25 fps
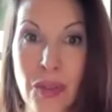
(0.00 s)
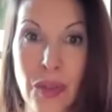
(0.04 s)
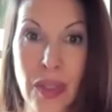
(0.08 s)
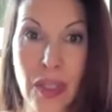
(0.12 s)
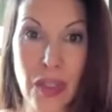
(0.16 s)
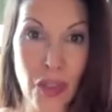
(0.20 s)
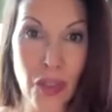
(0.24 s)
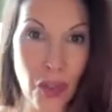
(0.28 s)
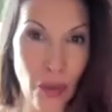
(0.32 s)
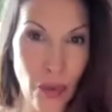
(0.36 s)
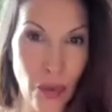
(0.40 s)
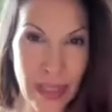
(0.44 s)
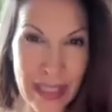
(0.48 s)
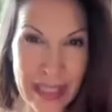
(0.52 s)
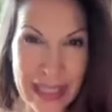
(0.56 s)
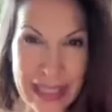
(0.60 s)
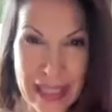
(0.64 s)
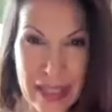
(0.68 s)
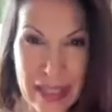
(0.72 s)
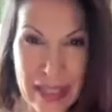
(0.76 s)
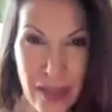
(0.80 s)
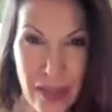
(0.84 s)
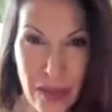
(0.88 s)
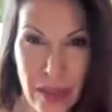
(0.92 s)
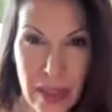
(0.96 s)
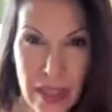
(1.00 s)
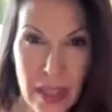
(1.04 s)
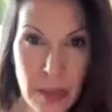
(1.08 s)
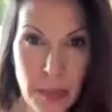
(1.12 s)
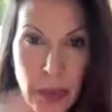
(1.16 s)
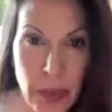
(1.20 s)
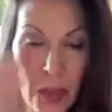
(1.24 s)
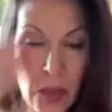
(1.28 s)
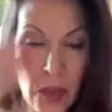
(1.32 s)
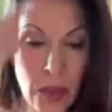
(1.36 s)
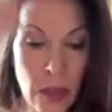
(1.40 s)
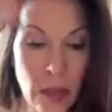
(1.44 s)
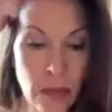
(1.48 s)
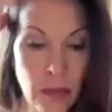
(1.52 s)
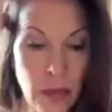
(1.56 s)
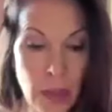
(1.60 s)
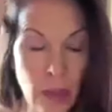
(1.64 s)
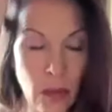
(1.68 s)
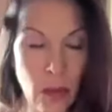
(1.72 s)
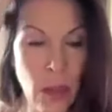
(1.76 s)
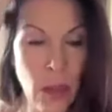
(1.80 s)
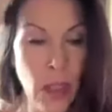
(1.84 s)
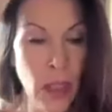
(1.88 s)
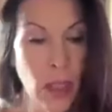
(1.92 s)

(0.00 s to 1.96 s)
that you can heal these parts of you.